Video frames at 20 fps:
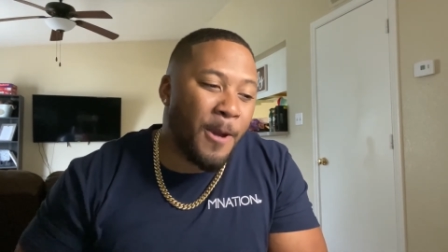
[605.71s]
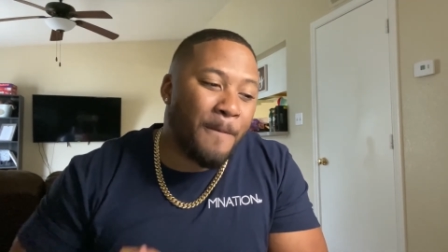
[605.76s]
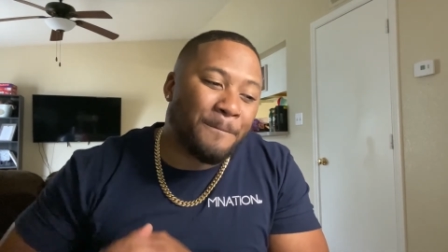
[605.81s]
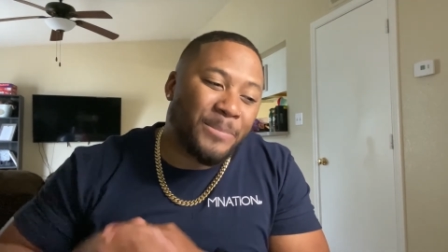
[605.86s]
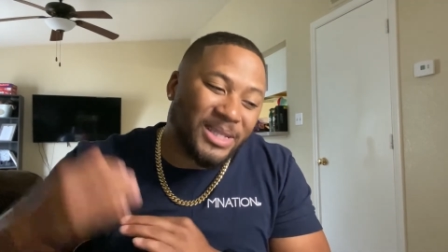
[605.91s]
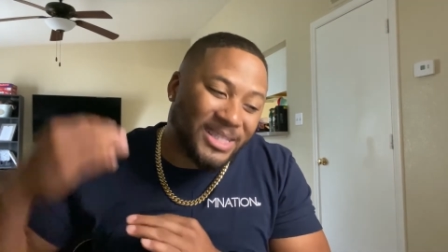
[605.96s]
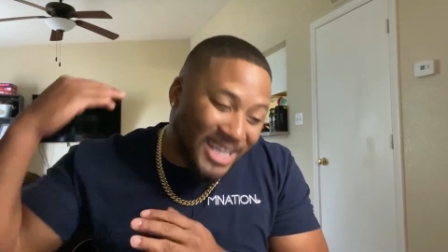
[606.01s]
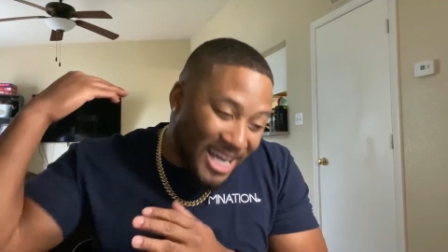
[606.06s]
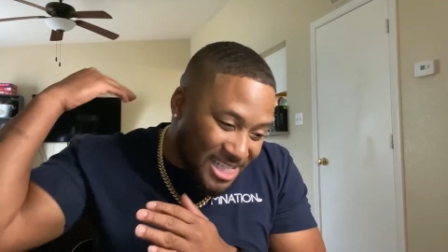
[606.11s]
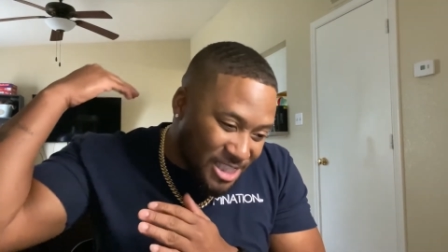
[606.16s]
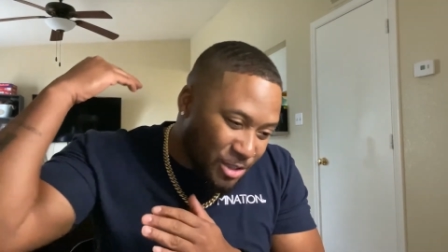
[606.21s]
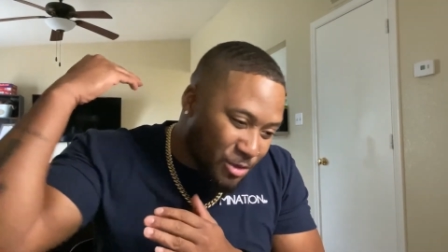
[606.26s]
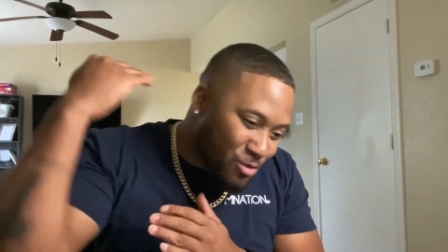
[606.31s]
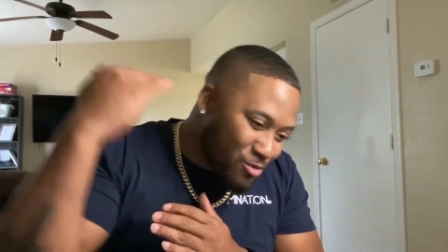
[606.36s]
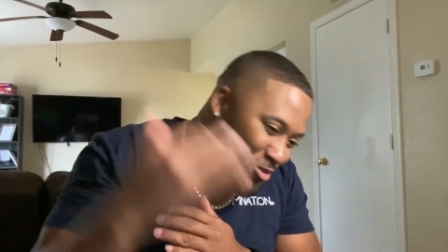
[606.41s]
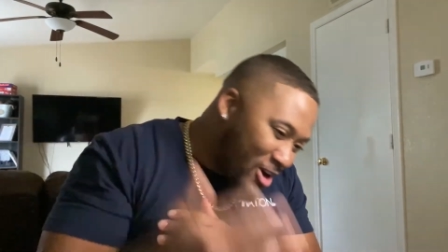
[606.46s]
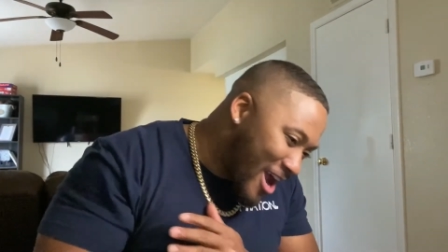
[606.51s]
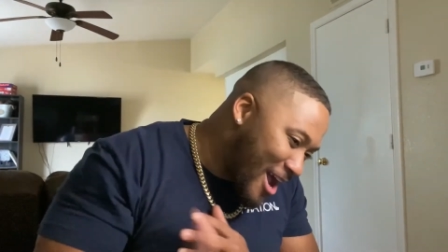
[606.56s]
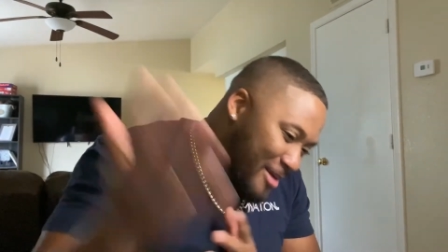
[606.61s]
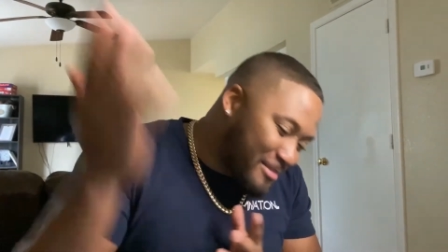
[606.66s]
But that's a
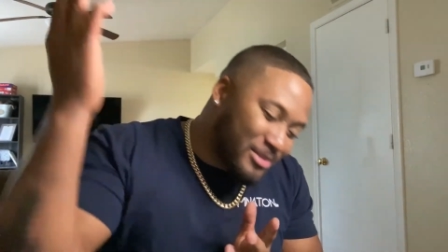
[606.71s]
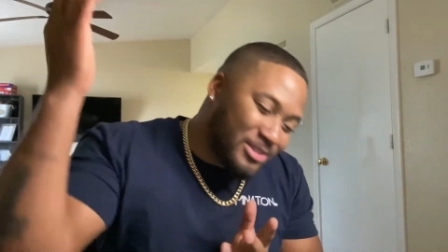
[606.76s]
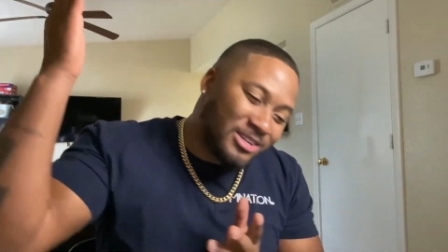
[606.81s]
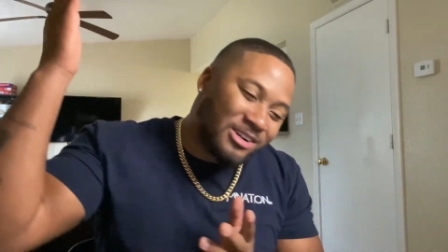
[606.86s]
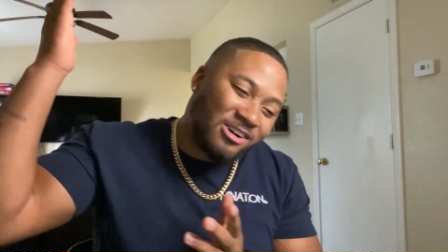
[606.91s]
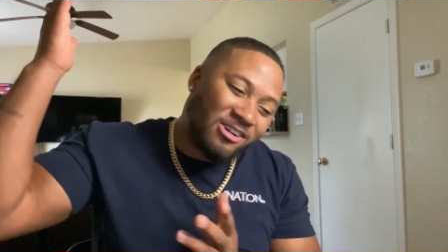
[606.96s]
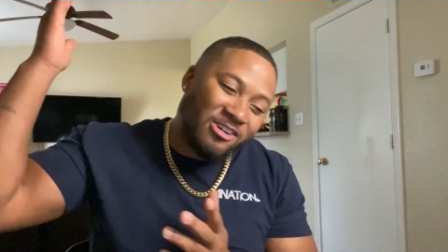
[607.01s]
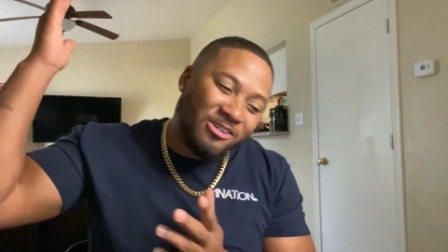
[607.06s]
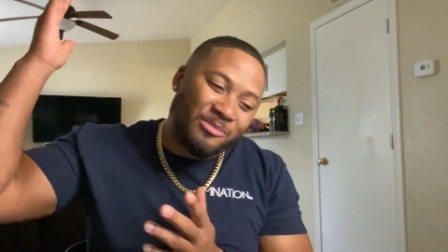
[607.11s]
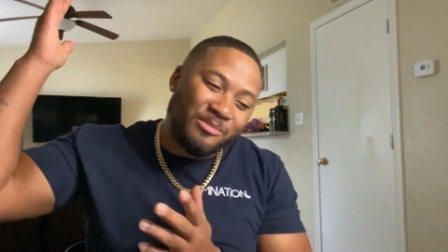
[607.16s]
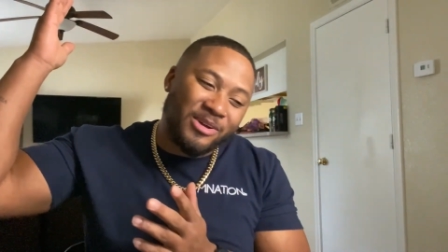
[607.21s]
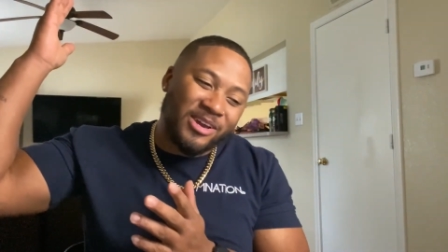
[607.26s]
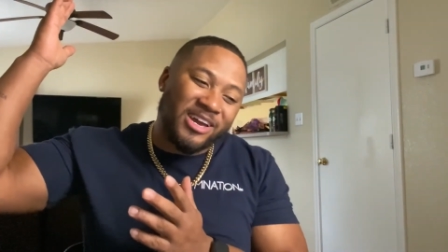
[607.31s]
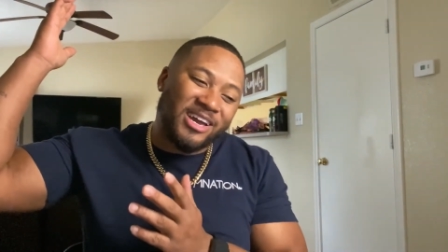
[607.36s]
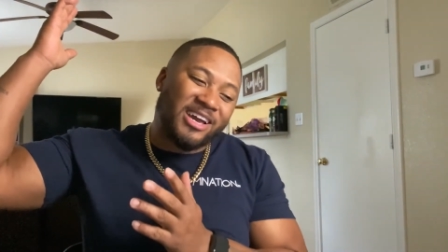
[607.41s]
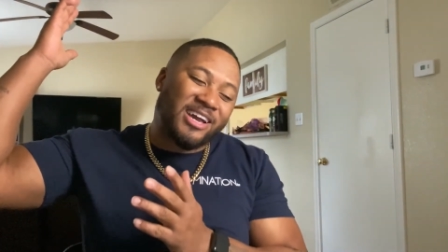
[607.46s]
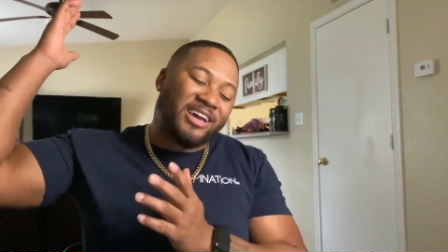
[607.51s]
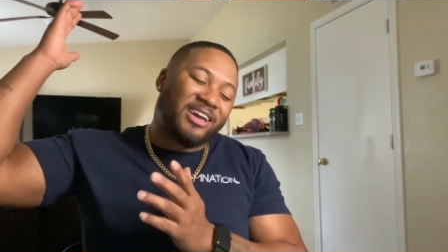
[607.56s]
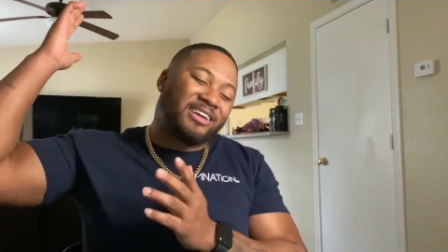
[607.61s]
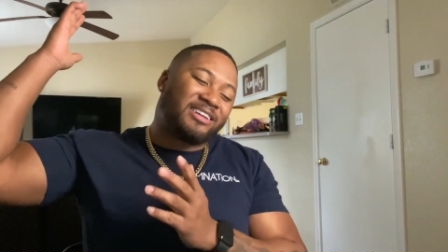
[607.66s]
wrap, dog,
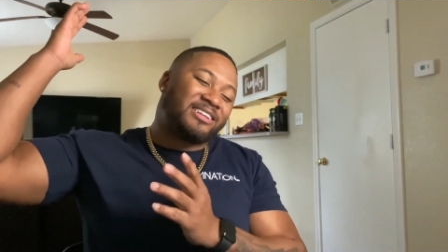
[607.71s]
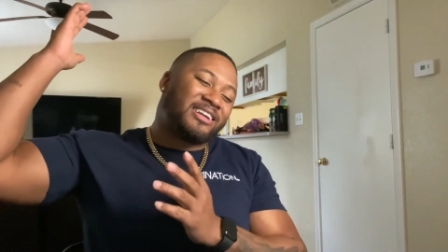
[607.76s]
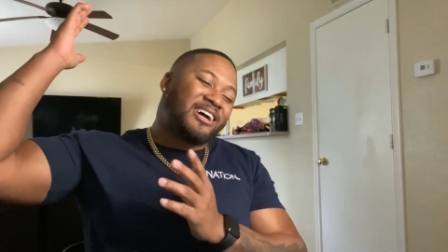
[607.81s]
man.